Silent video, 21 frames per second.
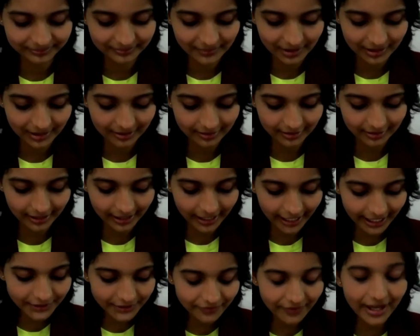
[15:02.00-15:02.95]
in the
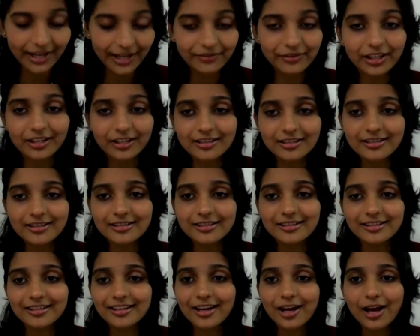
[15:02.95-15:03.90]
next 5 years,
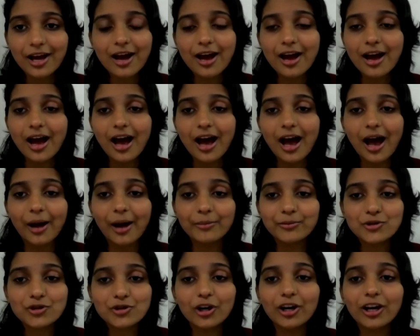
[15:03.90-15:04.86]
I'm
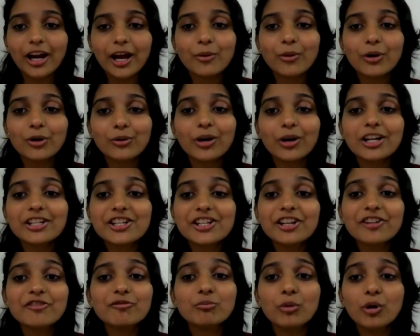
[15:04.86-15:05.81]
sure I want to
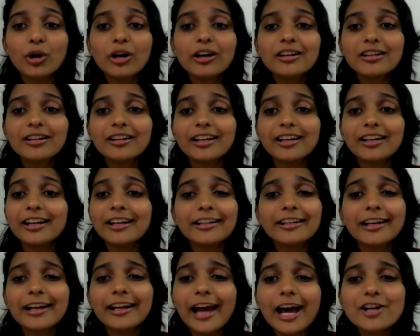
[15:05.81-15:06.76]
achieve more in
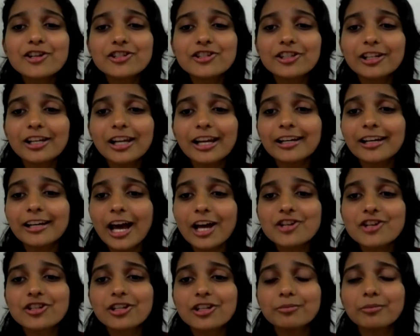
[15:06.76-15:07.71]
international and
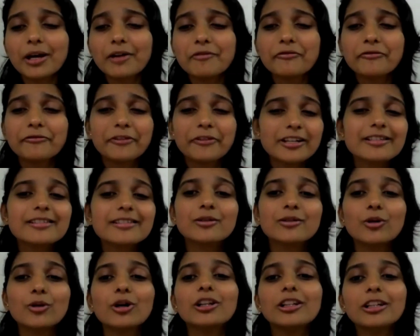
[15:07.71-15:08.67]
national. My first
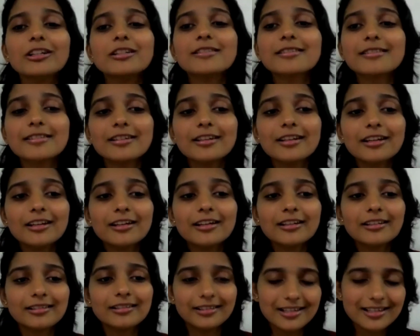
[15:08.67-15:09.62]
goal is
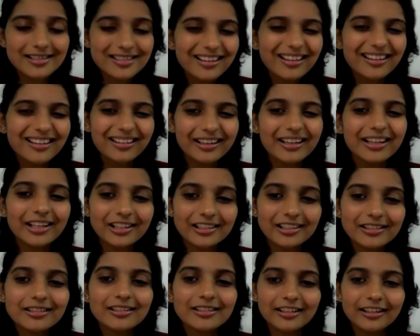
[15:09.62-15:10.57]
this year.
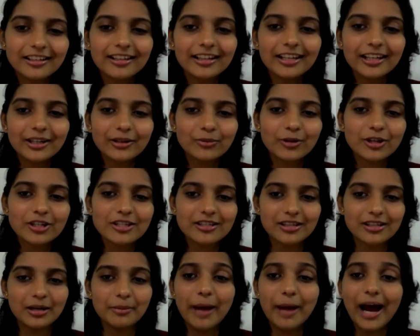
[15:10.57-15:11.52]
It was
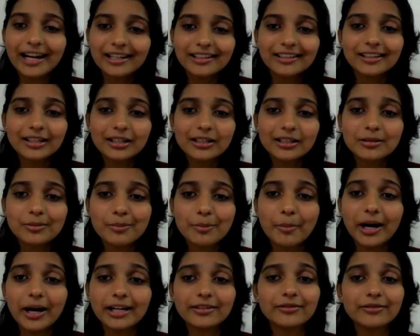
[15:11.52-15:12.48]
a bad luck,
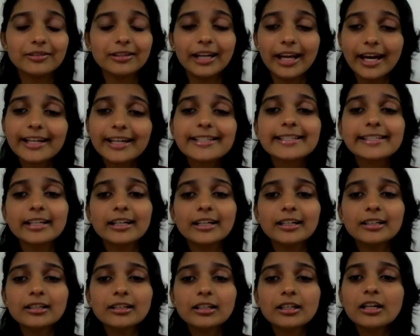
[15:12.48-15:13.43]
but next
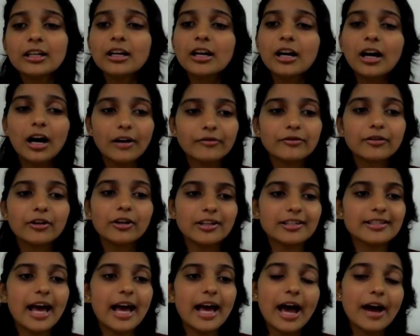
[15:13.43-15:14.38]
year, of
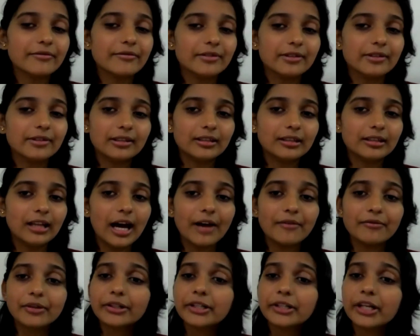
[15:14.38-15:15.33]
course, I have
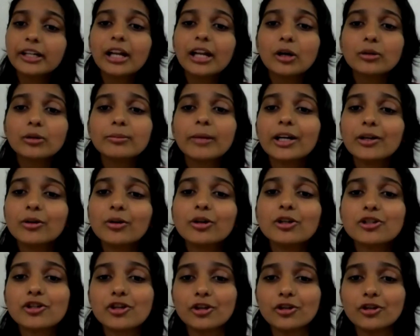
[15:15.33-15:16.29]
written down my
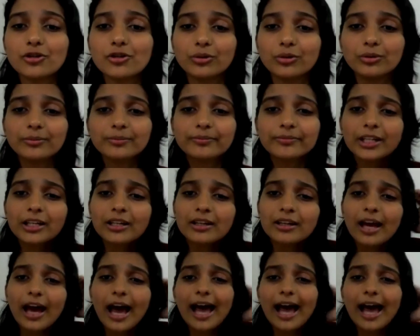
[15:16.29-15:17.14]
goals also. As